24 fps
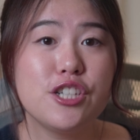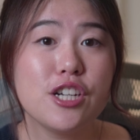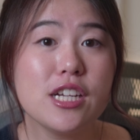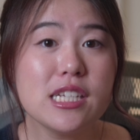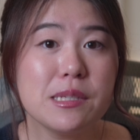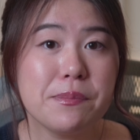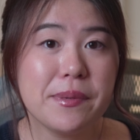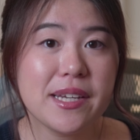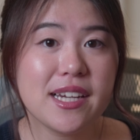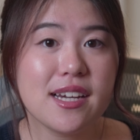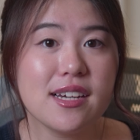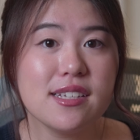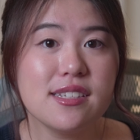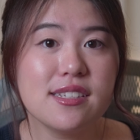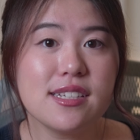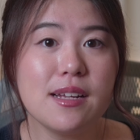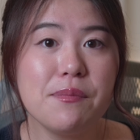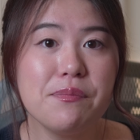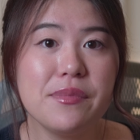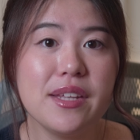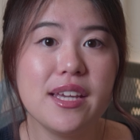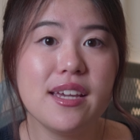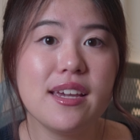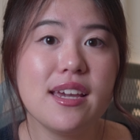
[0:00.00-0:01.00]
Just because
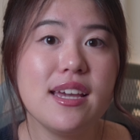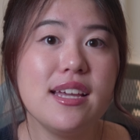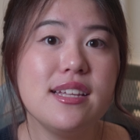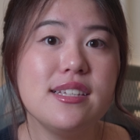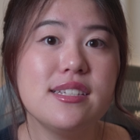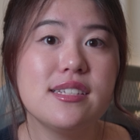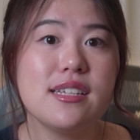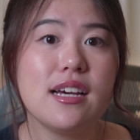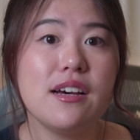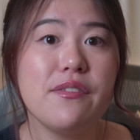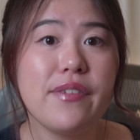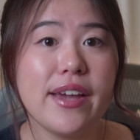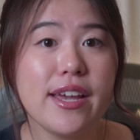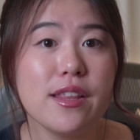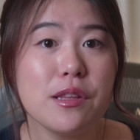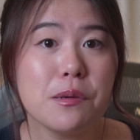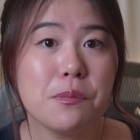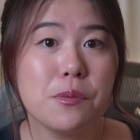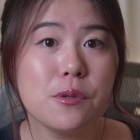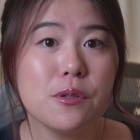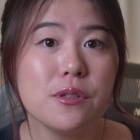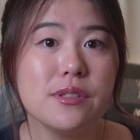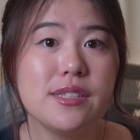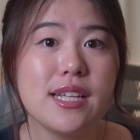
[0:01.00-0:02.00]
something is
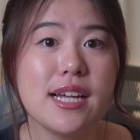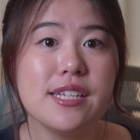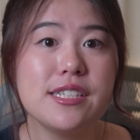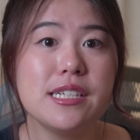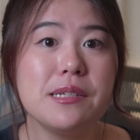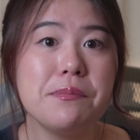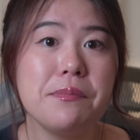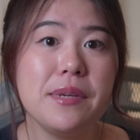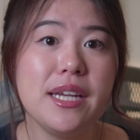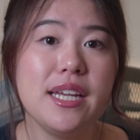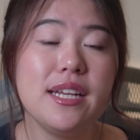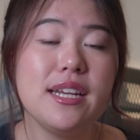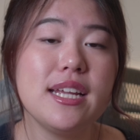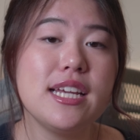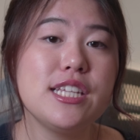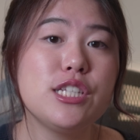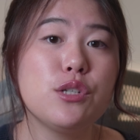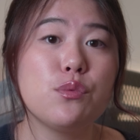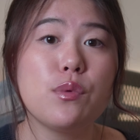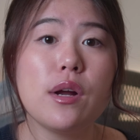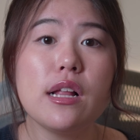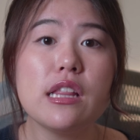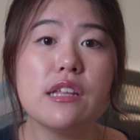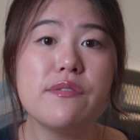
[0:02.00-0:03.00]
available doesn't mean
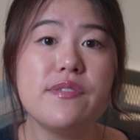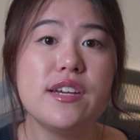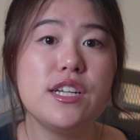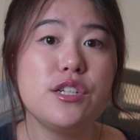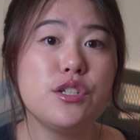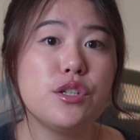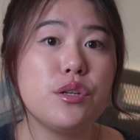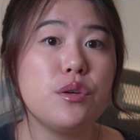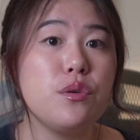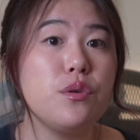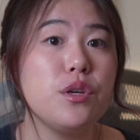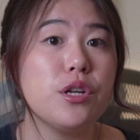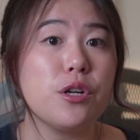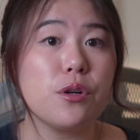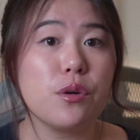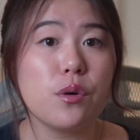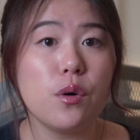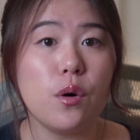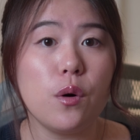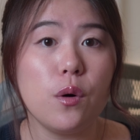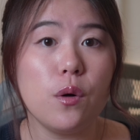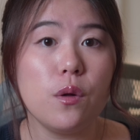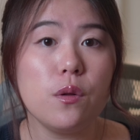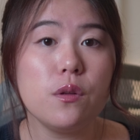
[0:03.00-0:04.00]
it's relevant to your
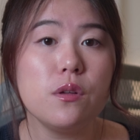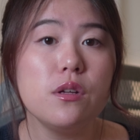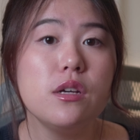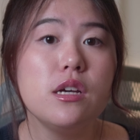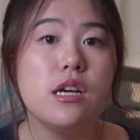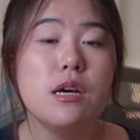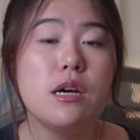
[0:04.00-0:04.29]
goal.